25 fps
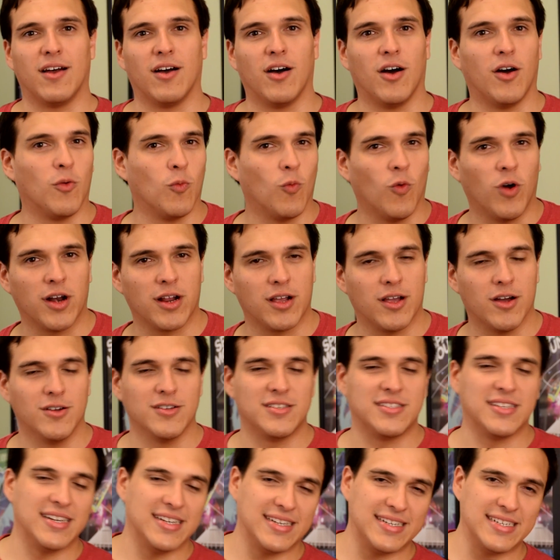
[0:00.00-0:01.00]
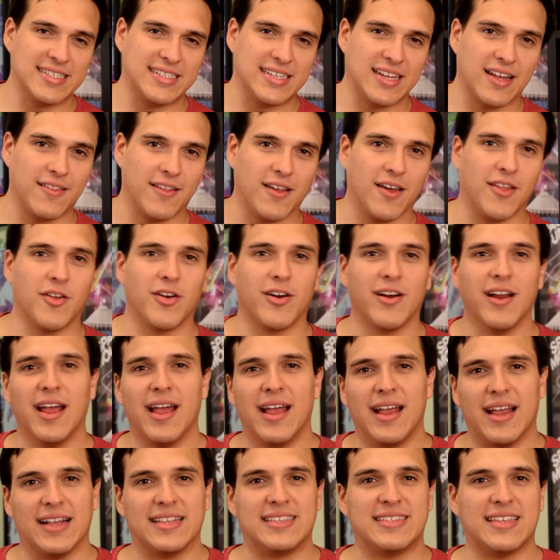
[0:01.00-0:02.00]
on one coast and a Disney on the other.
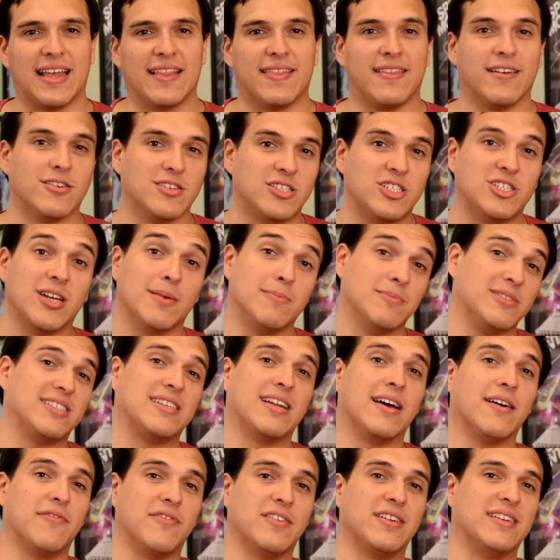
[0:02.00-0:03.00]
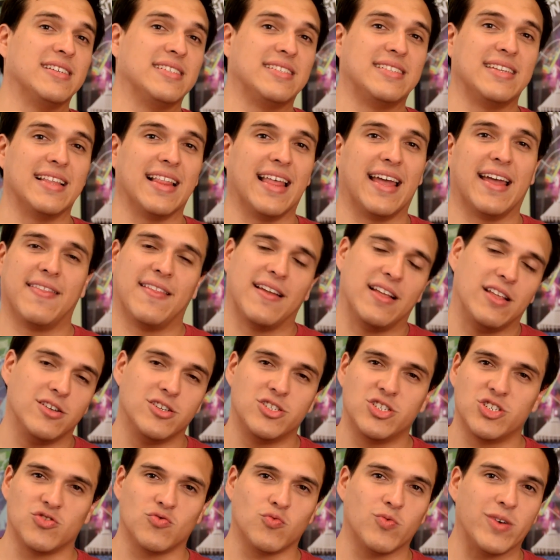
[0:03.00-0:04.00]
It's that there's some stuff in Disneyland that you
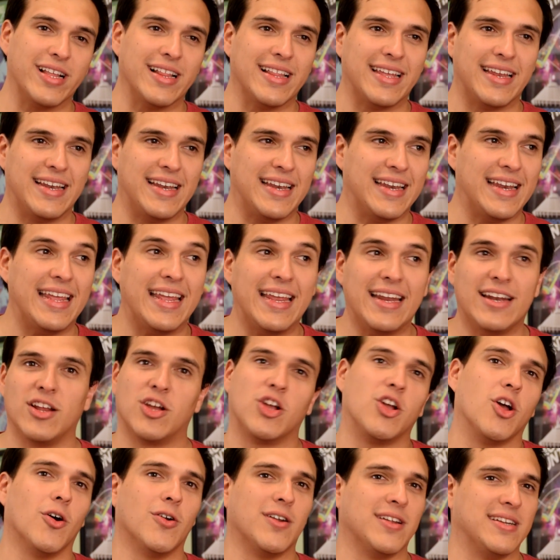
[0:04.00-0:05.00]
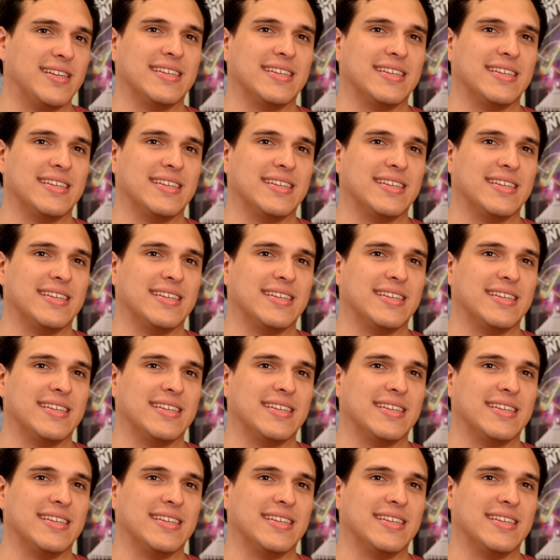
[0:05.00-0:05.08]
just really need to go to